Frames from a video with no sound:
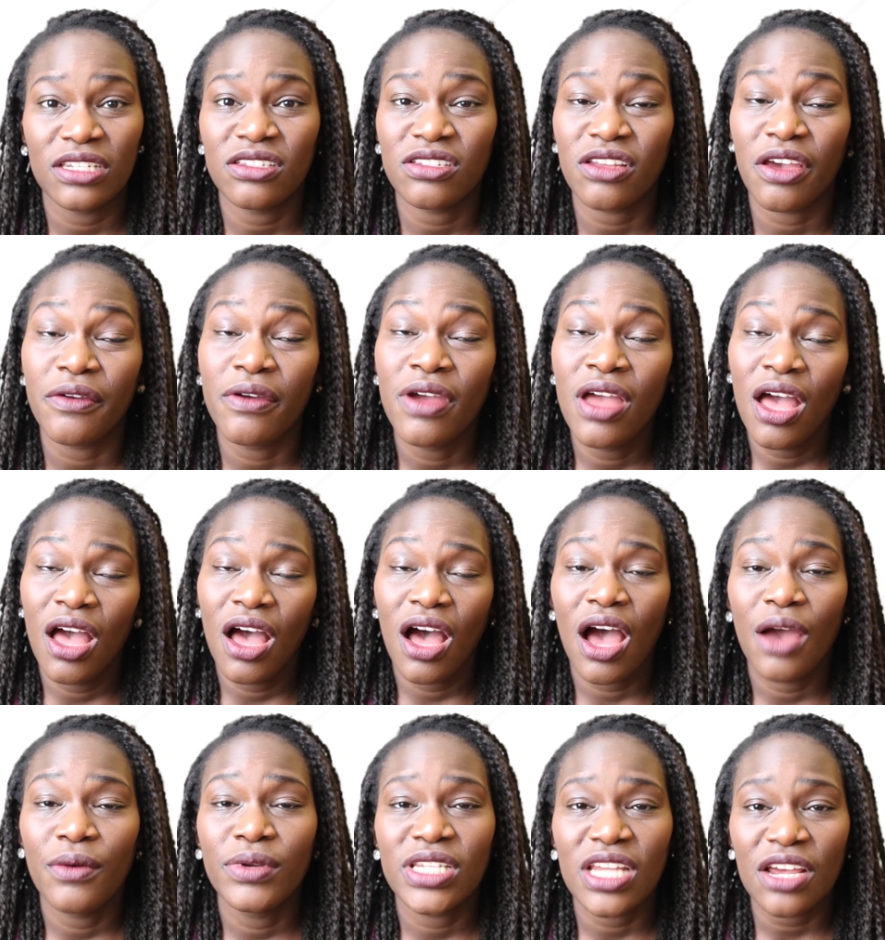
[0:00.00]
So
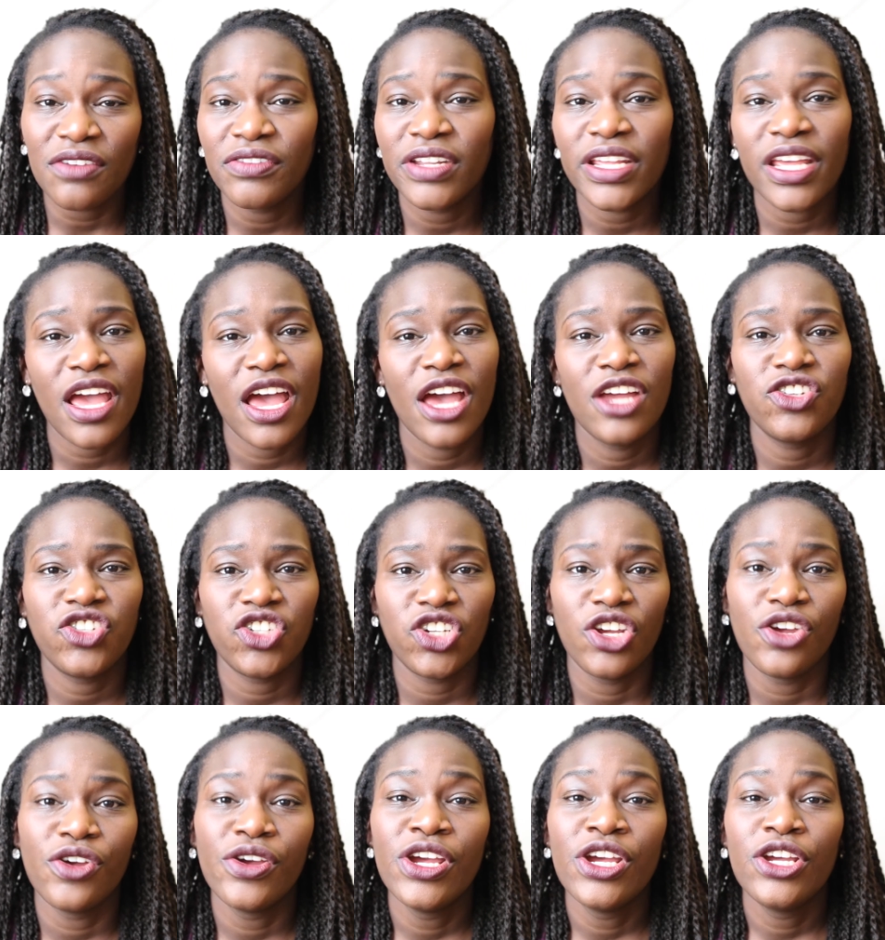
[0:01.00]
I would definitely urge
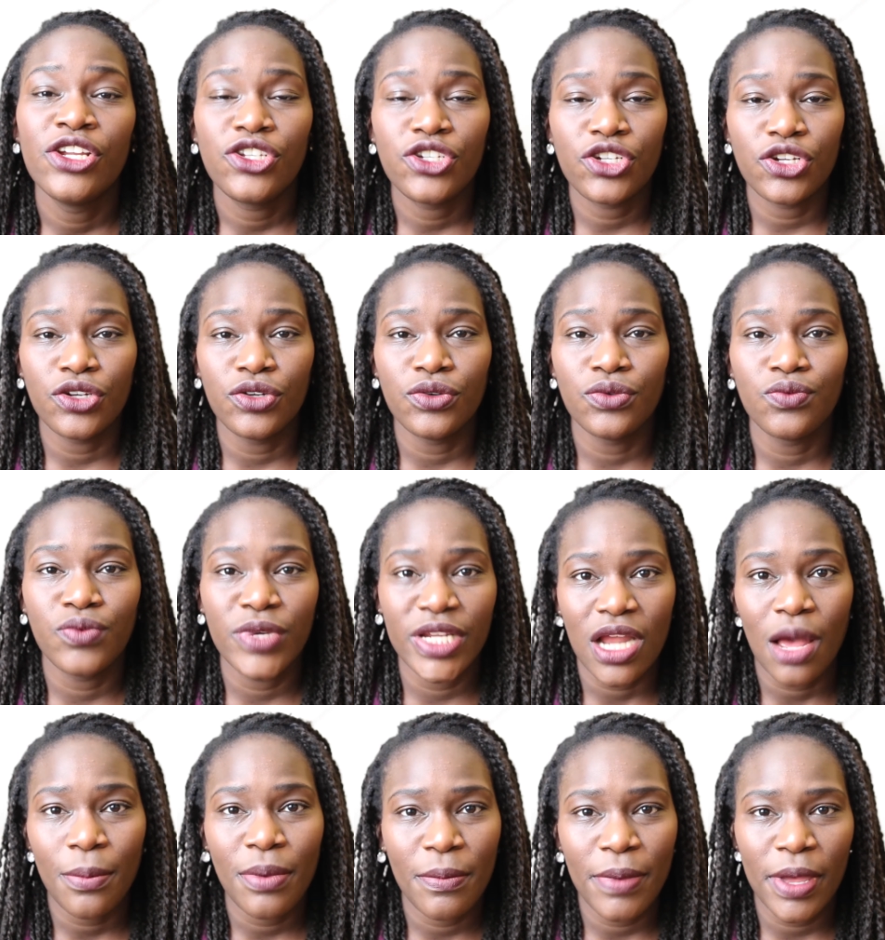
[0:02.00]
you to read
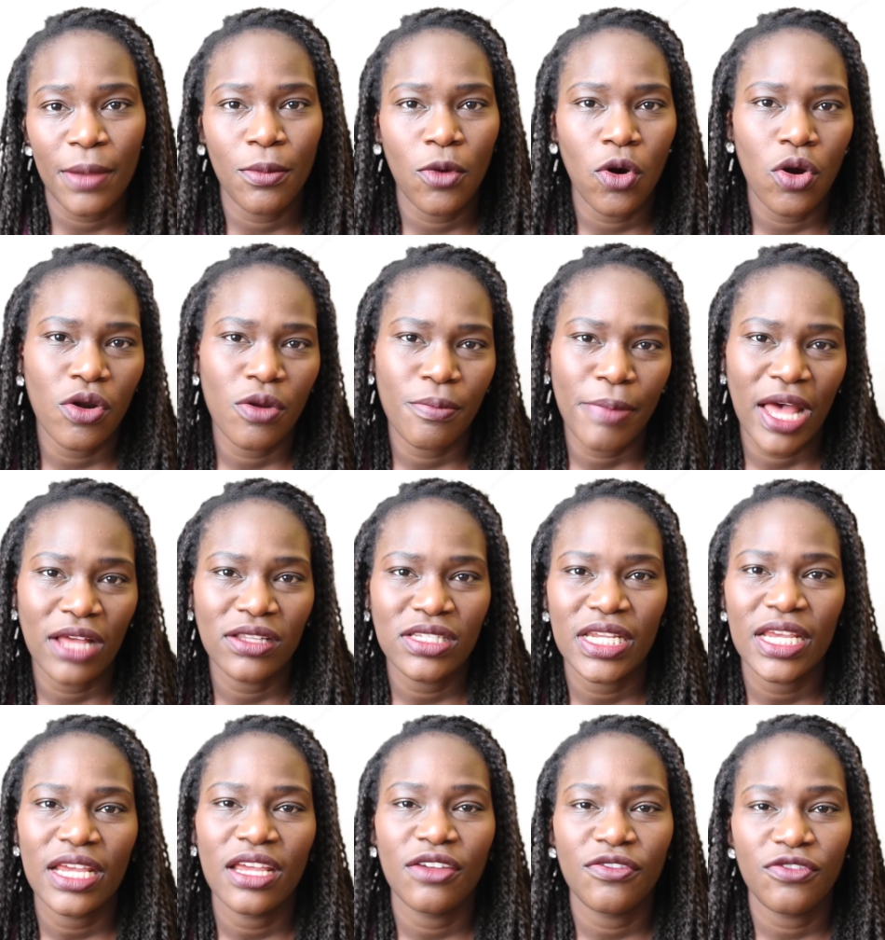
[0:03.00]
up a bit more
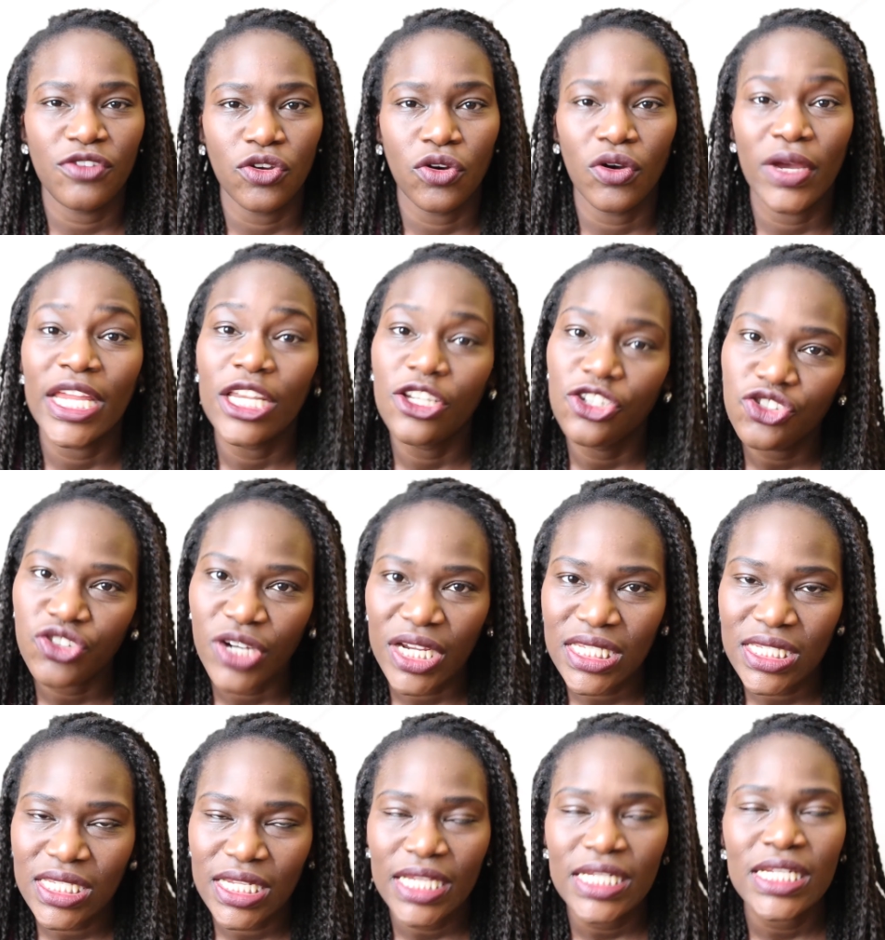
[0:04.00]
about it if you're
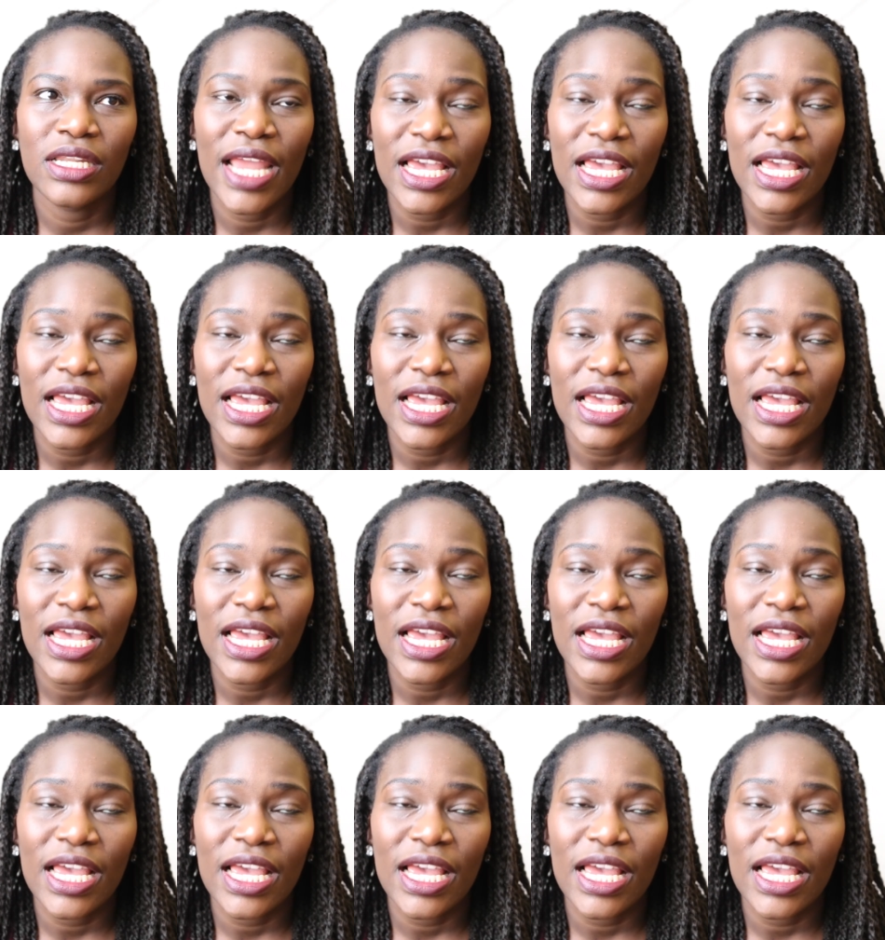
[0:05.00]
interested.